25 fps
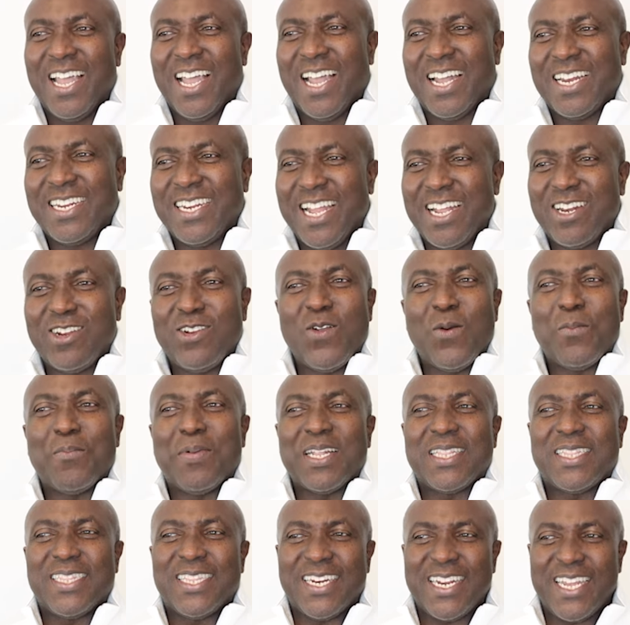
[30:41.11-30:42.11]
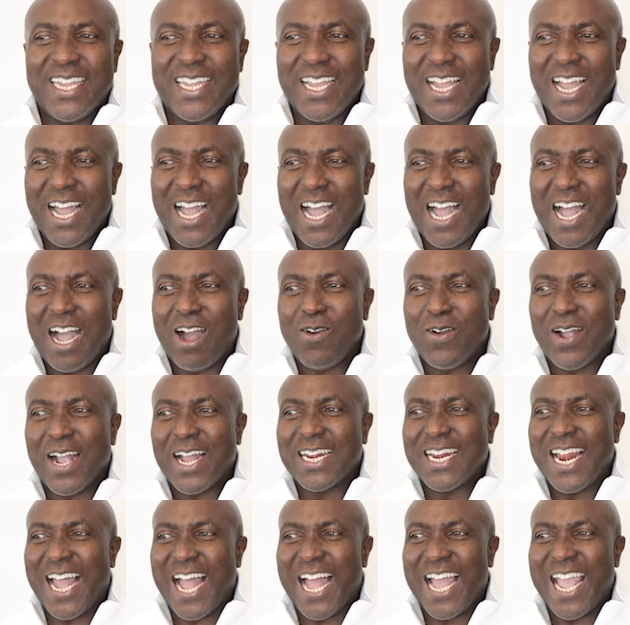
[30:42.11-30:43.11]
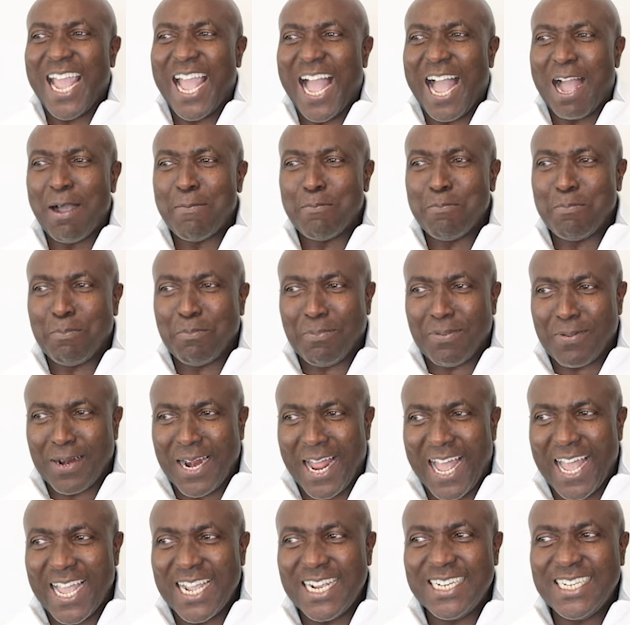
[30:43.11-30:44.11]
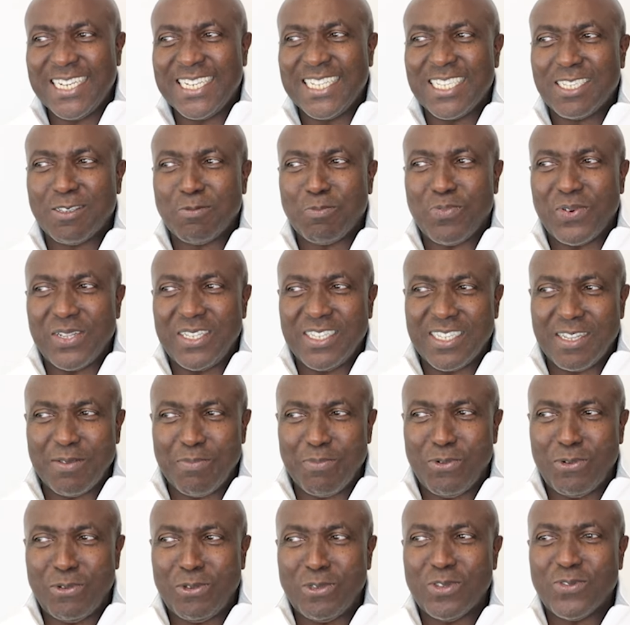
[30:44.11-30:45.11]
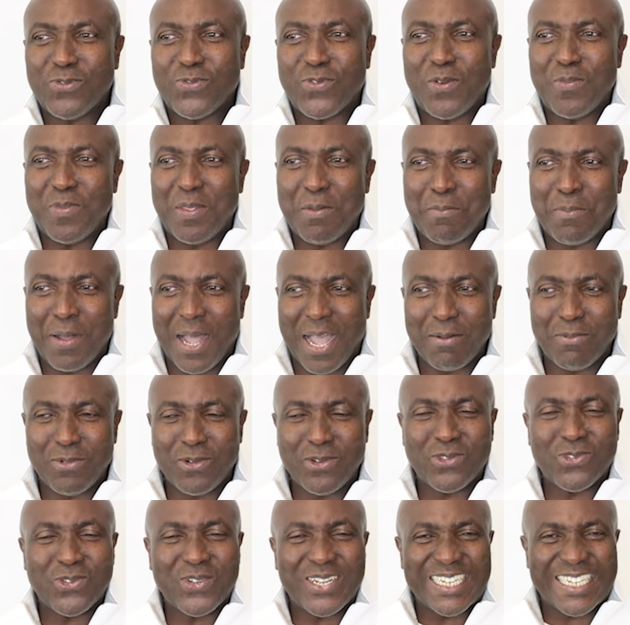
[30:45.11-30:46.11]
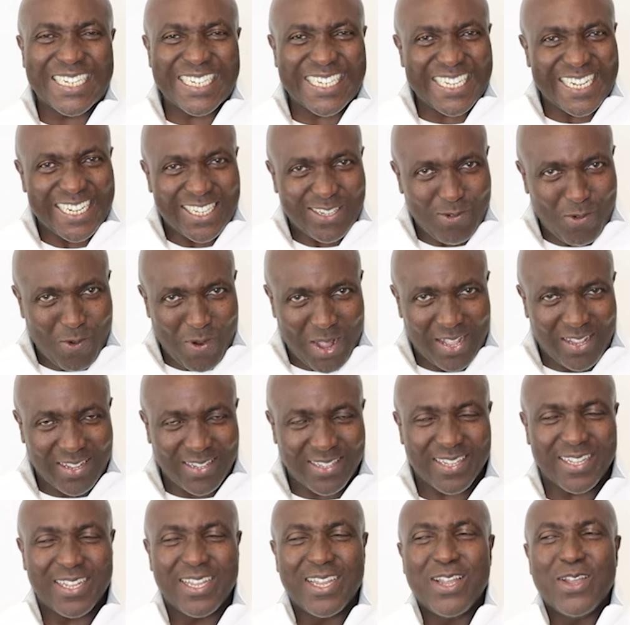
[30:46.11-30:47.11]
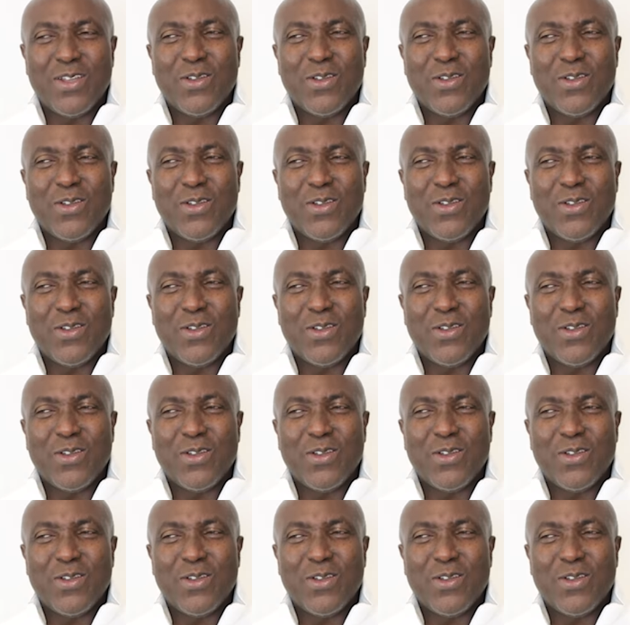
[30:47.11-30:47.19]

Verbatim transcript: And then number three, how can I apply apply these principles from the Bible to create wealth.